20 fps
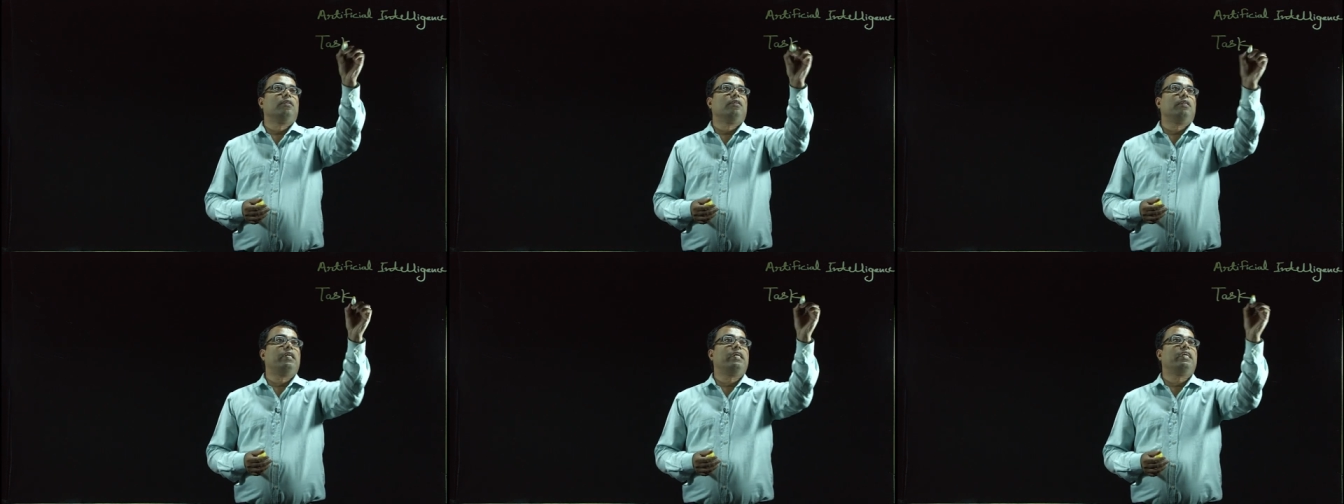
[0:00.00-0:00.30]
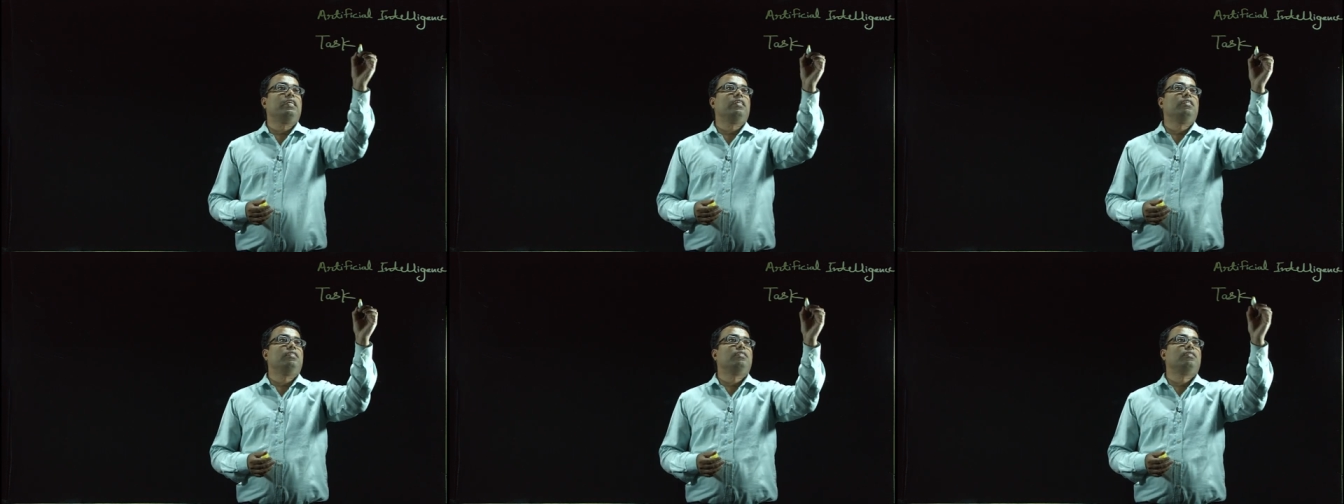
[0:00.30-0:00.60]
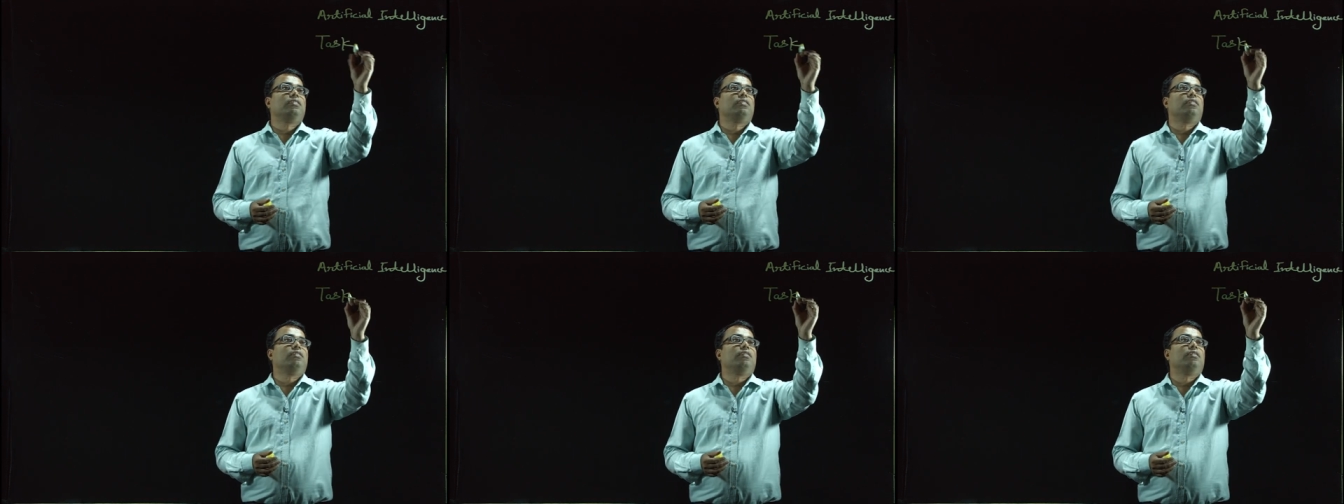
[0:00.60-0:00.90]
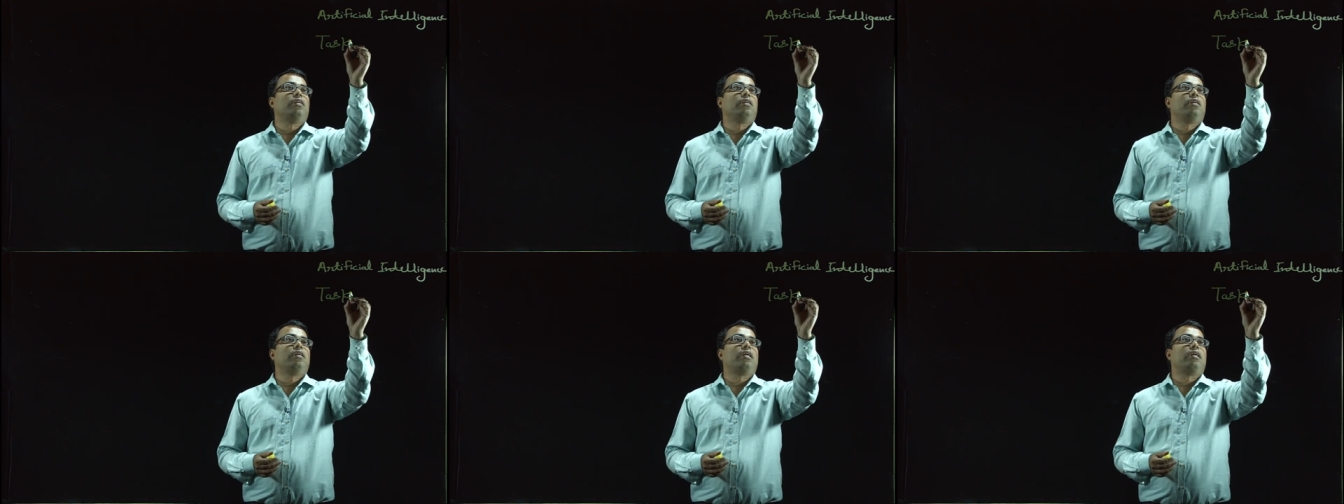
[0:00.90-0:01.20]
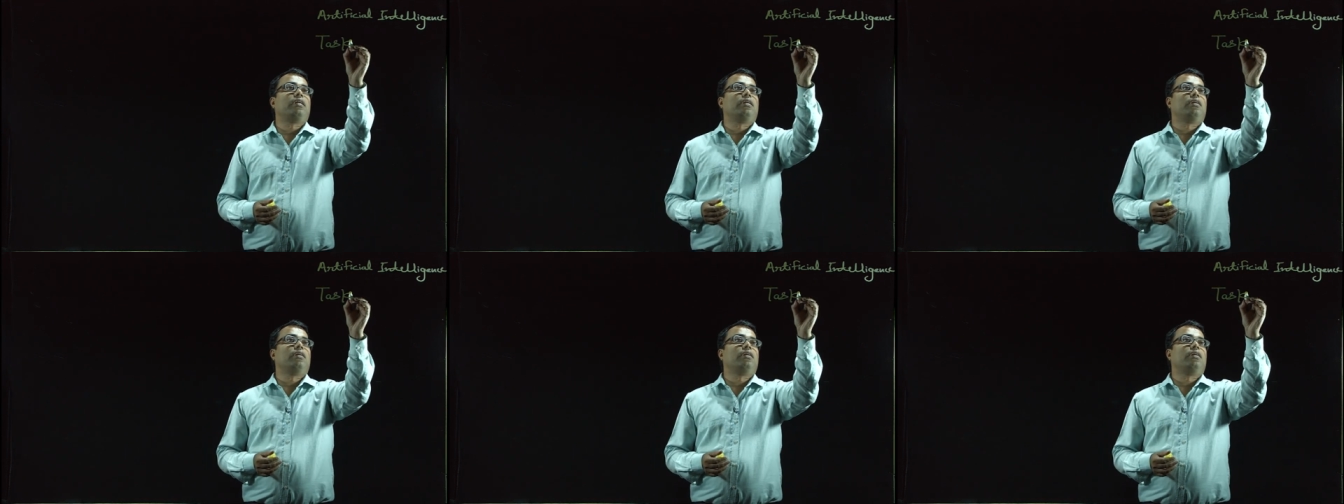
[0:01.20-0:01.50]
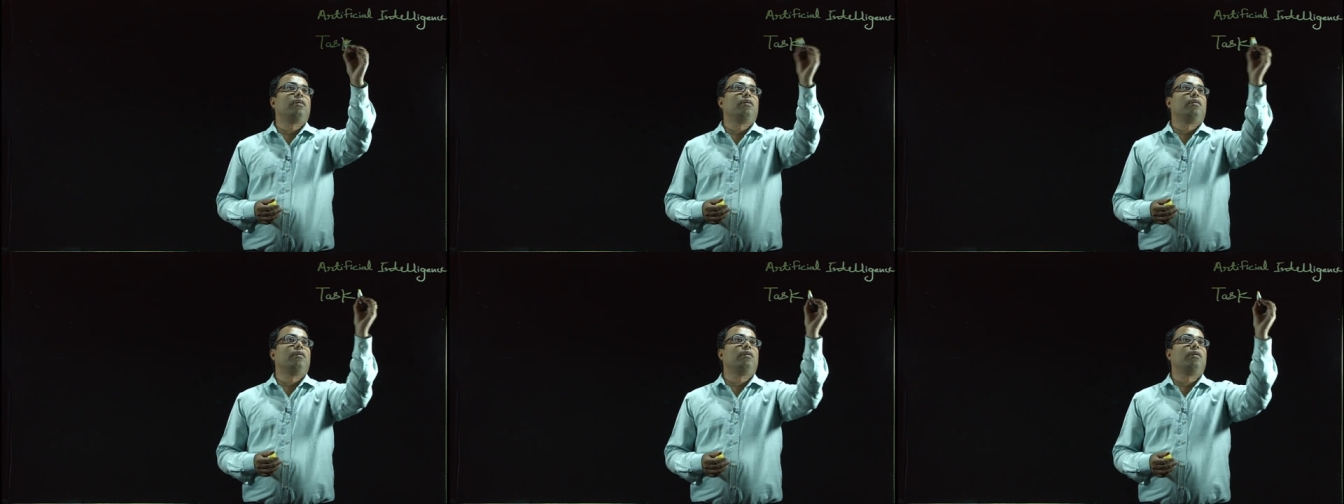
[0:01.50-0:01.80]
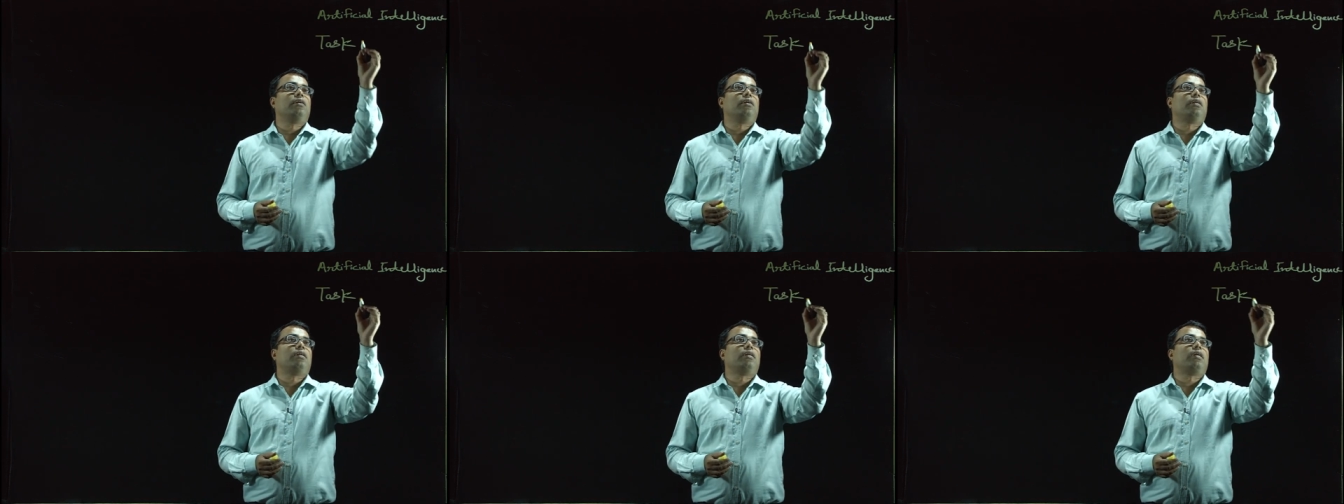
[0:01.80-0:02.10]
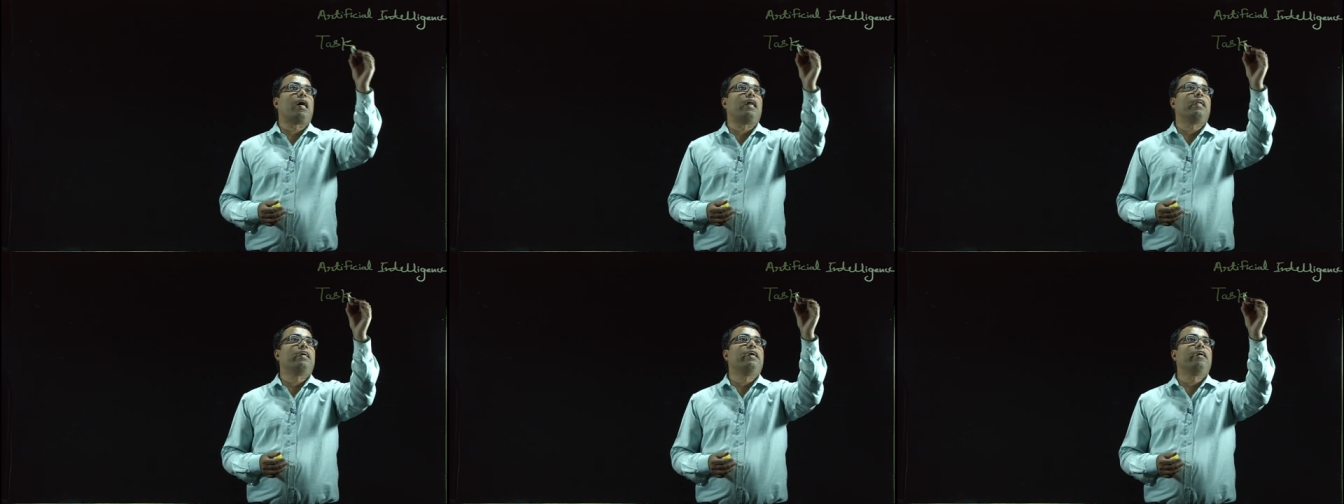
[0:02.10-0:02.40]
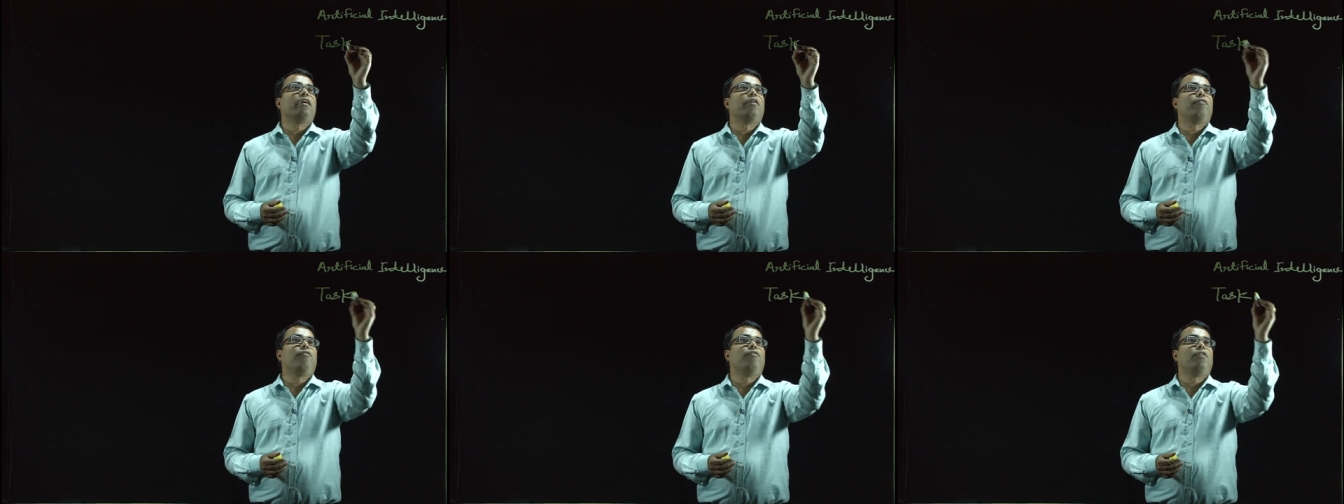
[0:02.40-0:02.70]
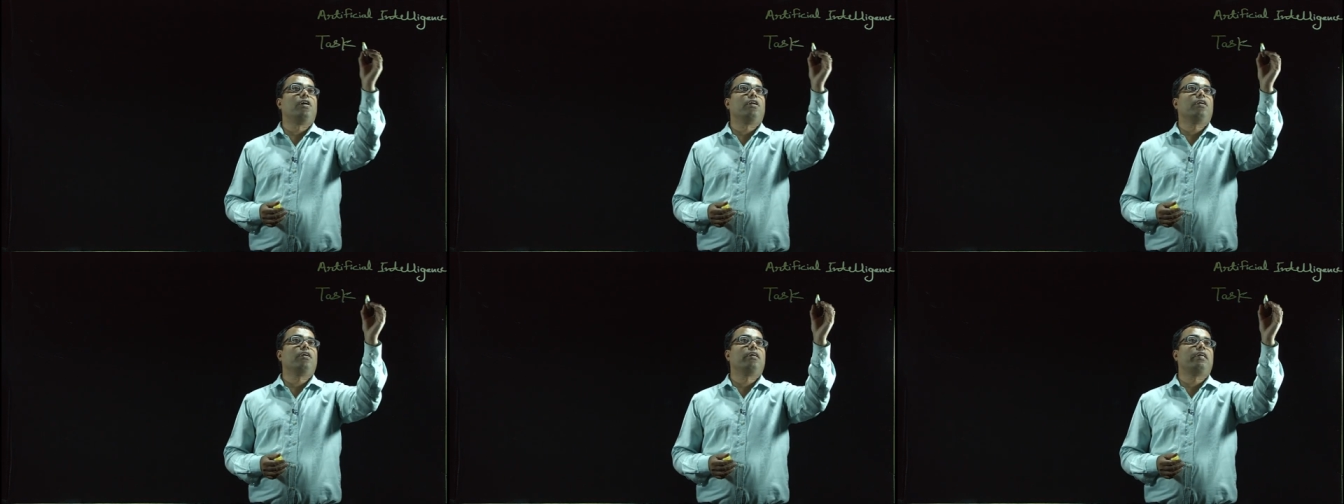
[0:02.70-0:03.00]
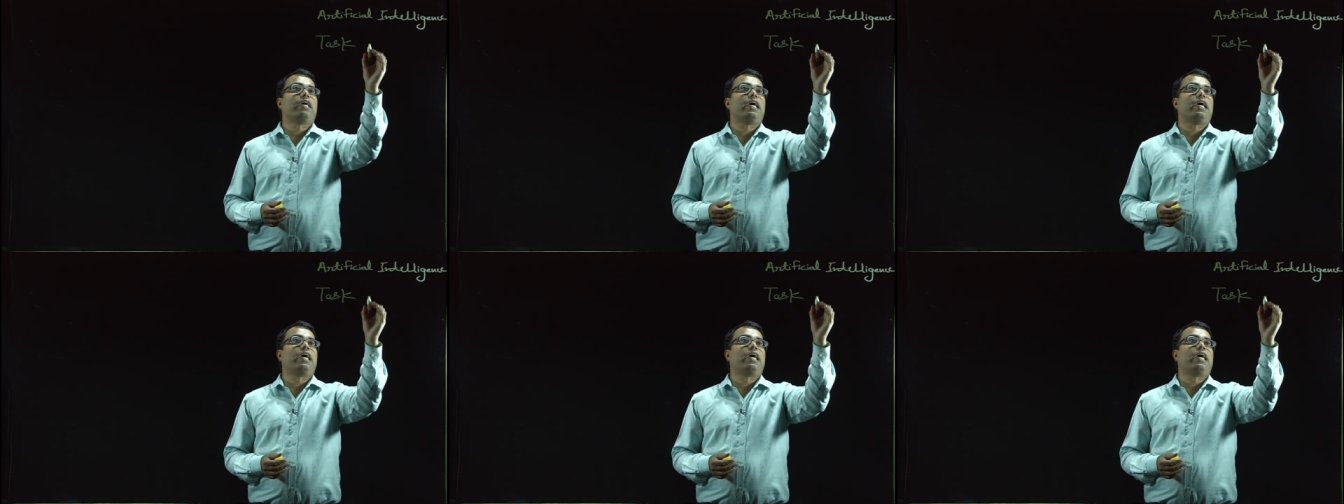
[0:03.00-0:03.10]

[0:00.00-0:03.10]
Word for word: That is the target of work